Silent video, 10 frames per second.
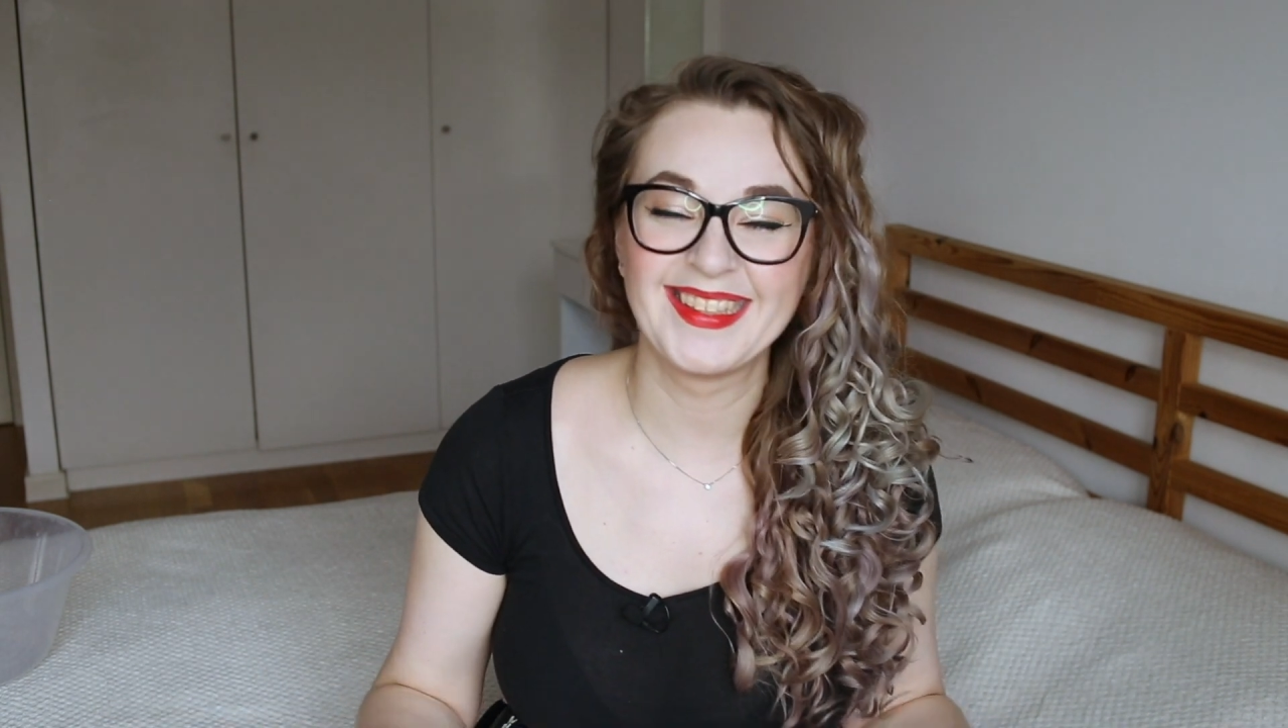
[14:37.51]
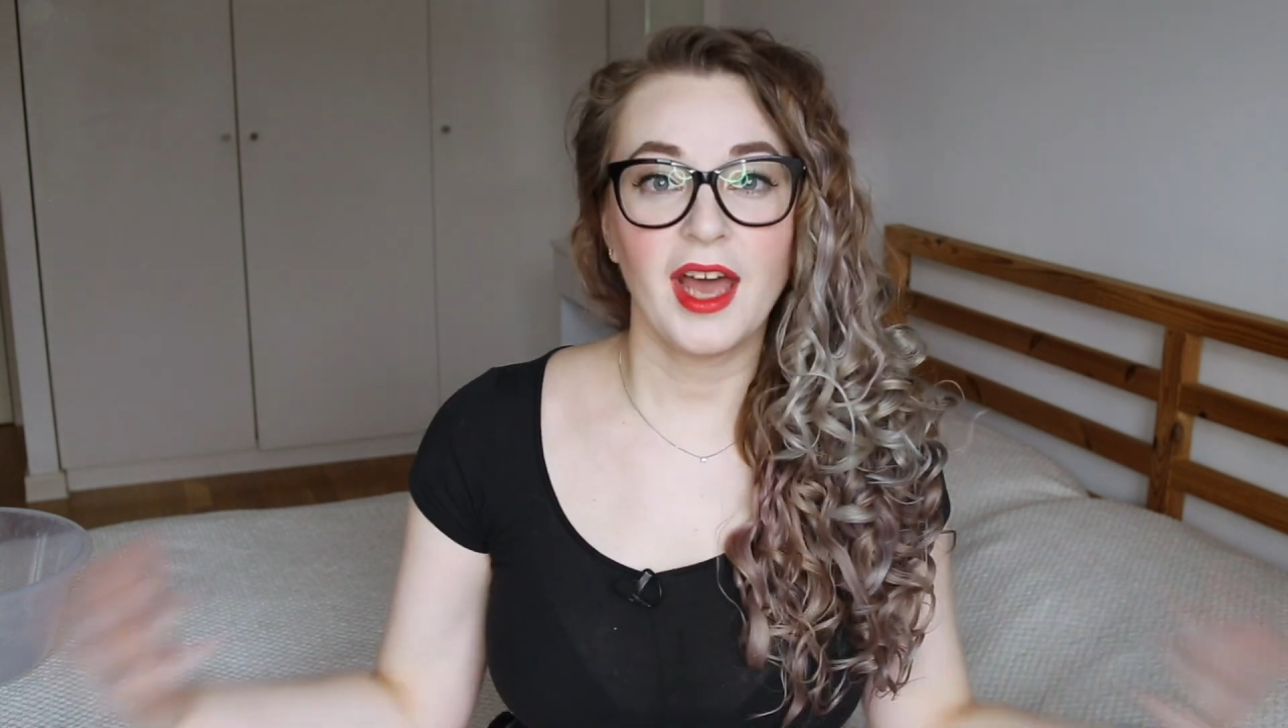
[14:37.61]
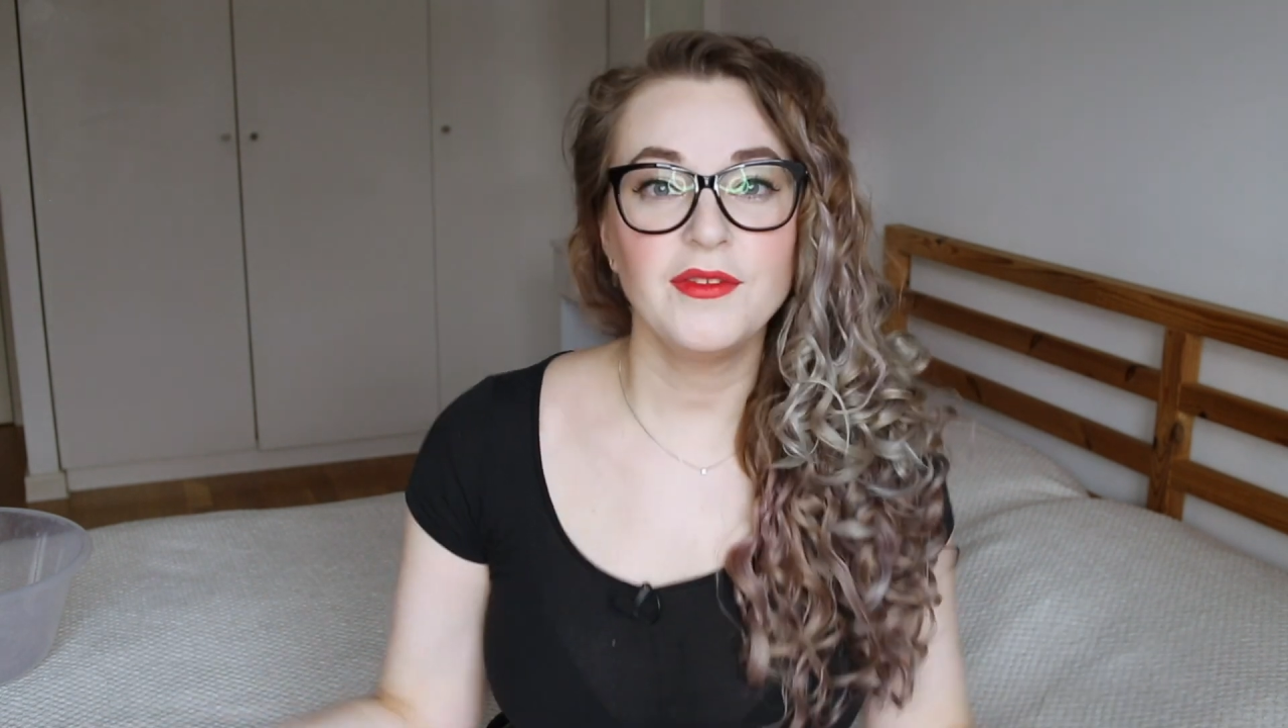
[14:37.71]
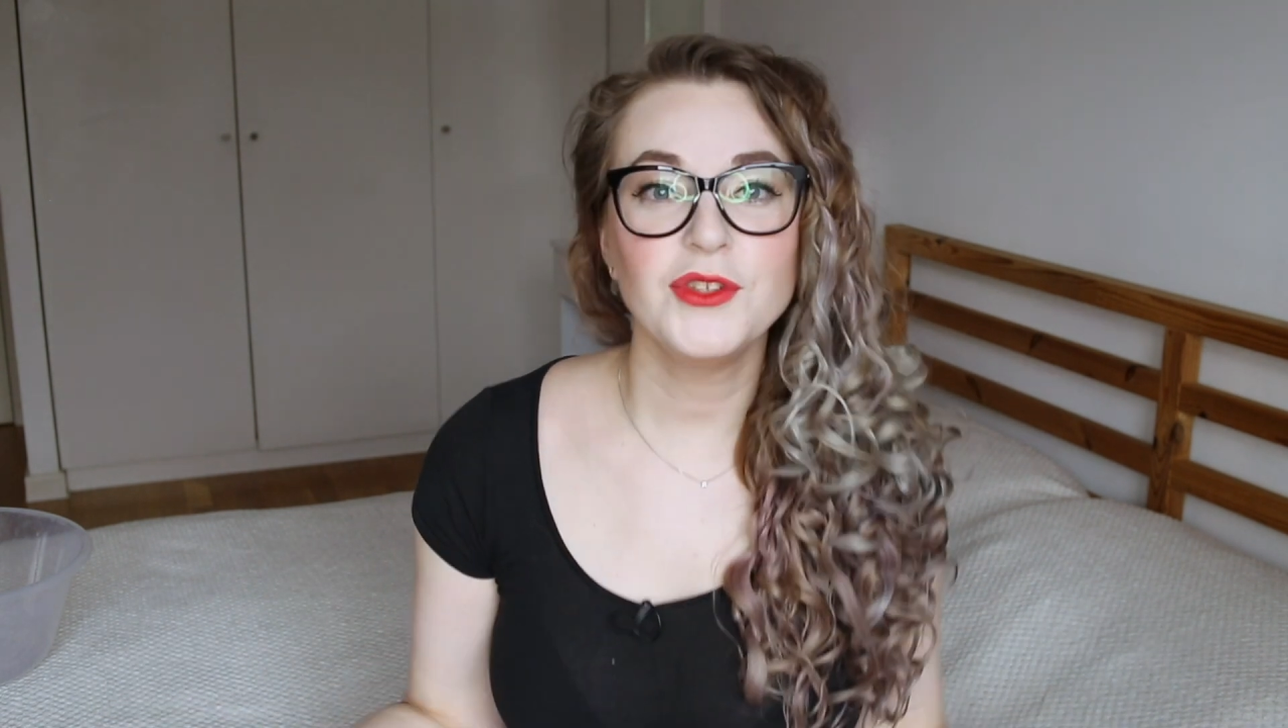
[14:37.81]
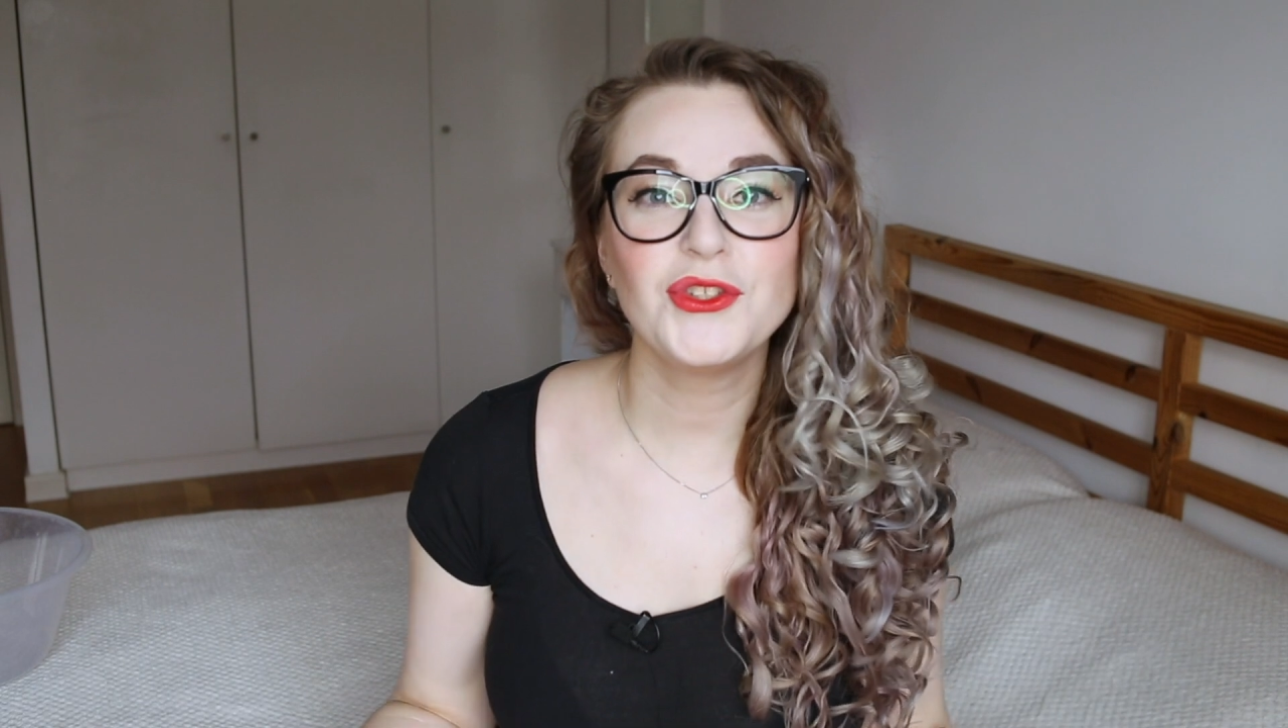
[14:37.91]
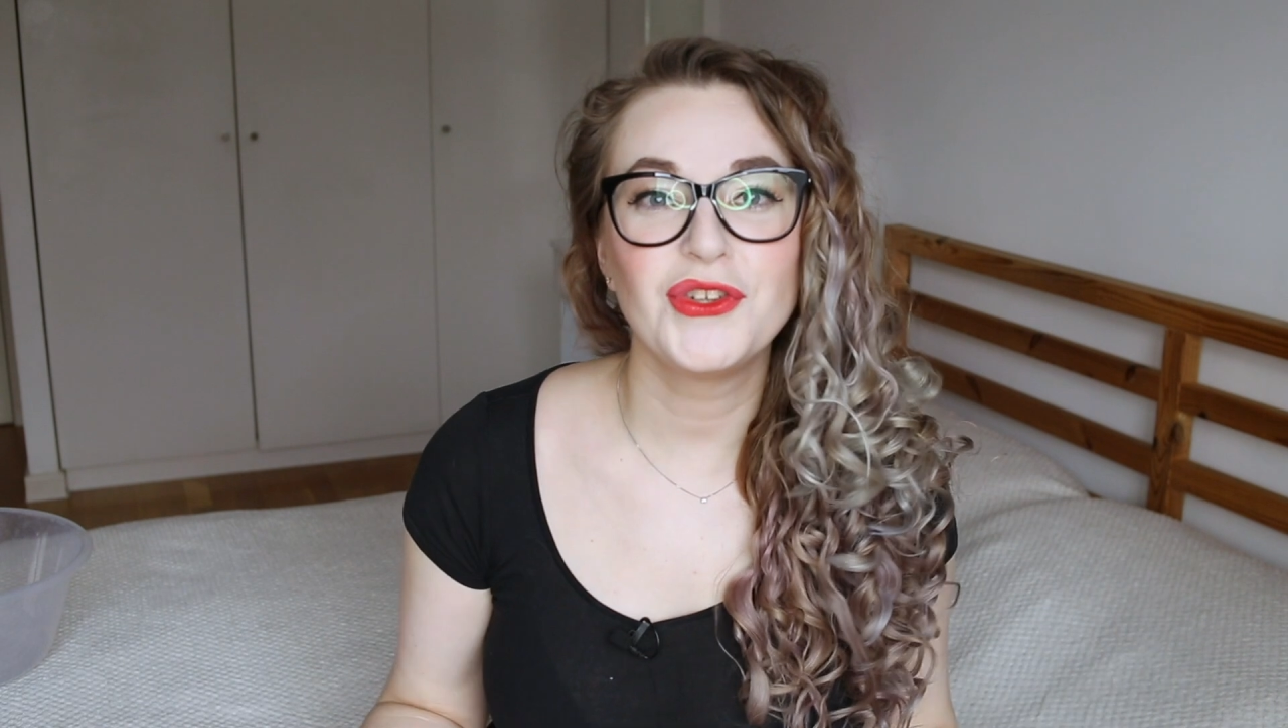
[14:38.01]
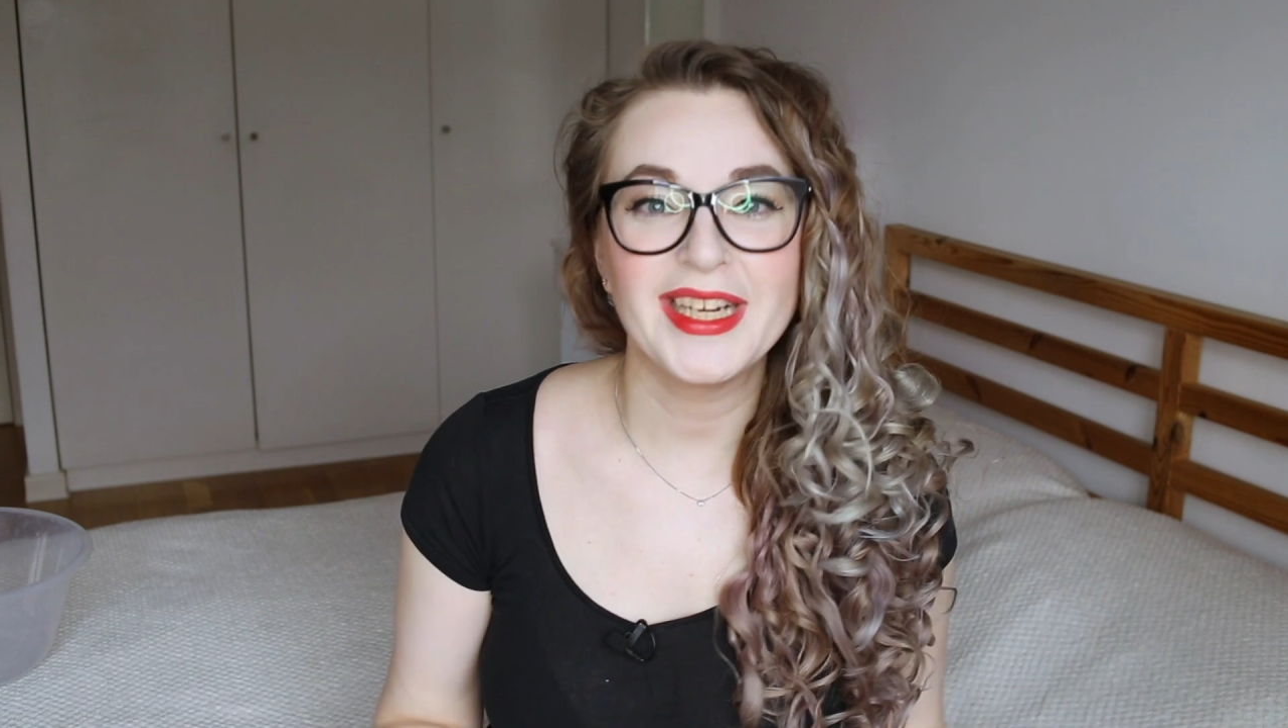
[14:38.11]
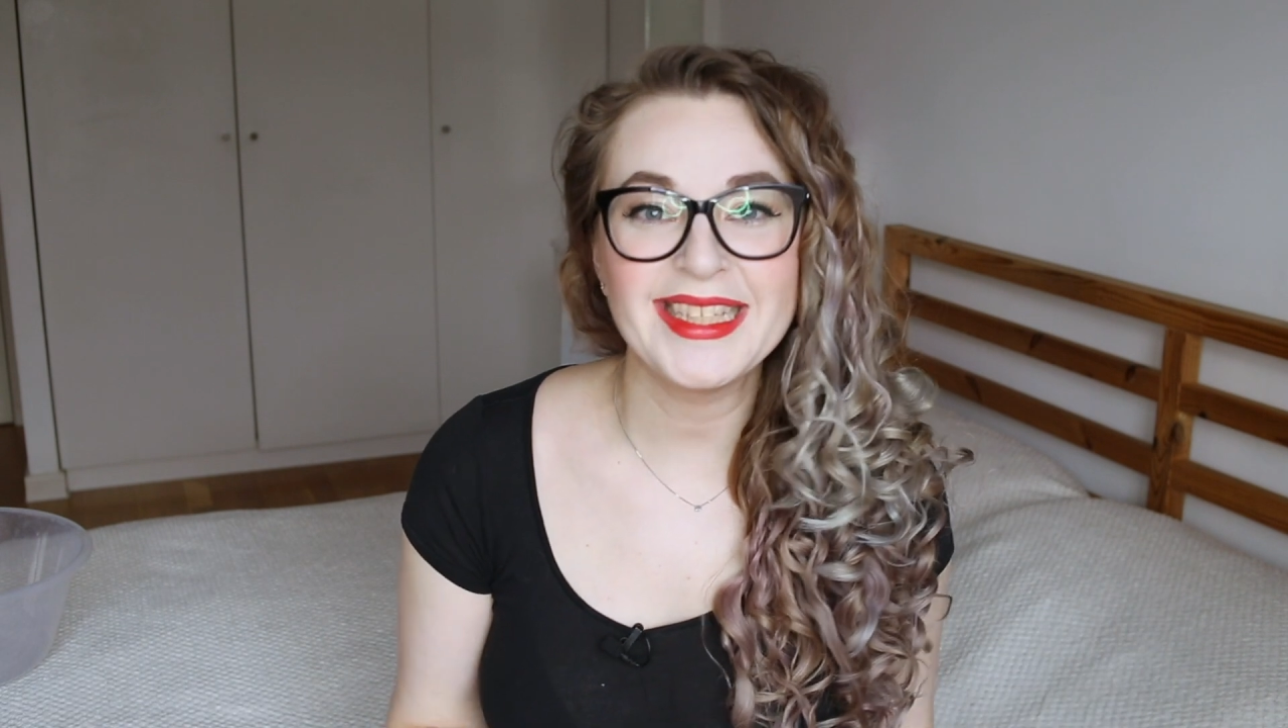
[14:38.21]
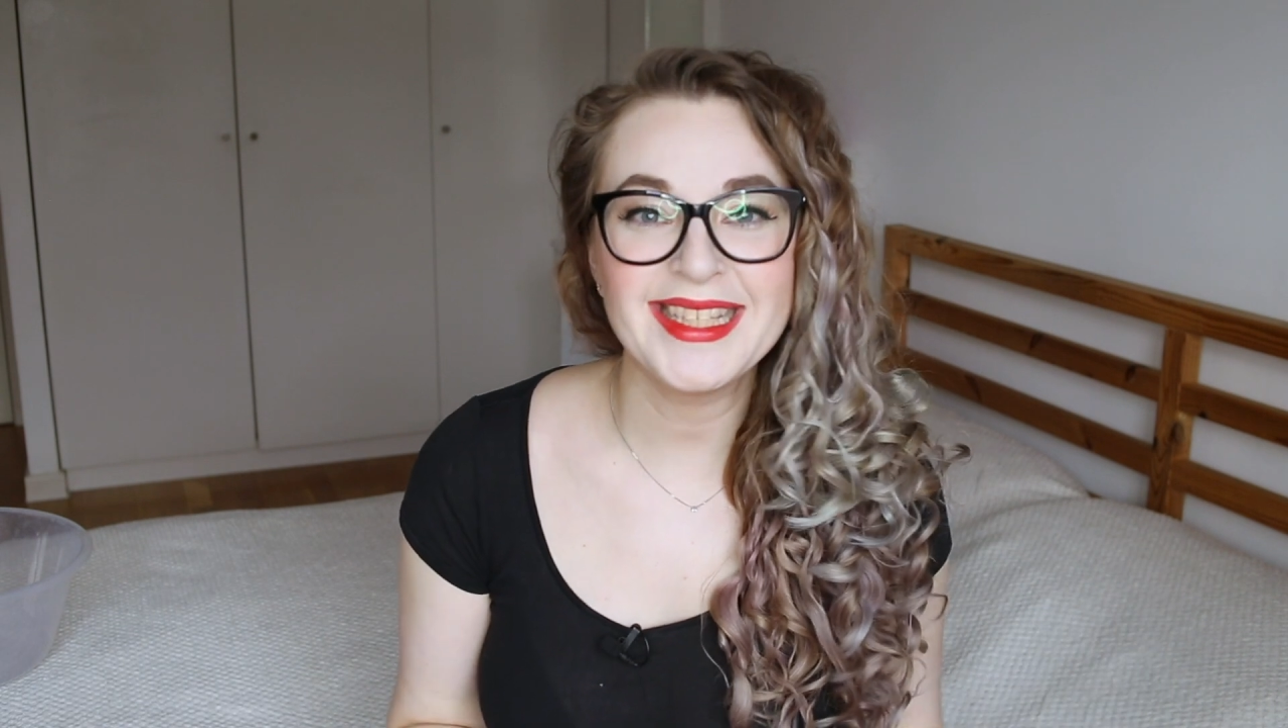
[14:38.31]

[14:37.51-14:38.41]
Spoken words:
Have you tried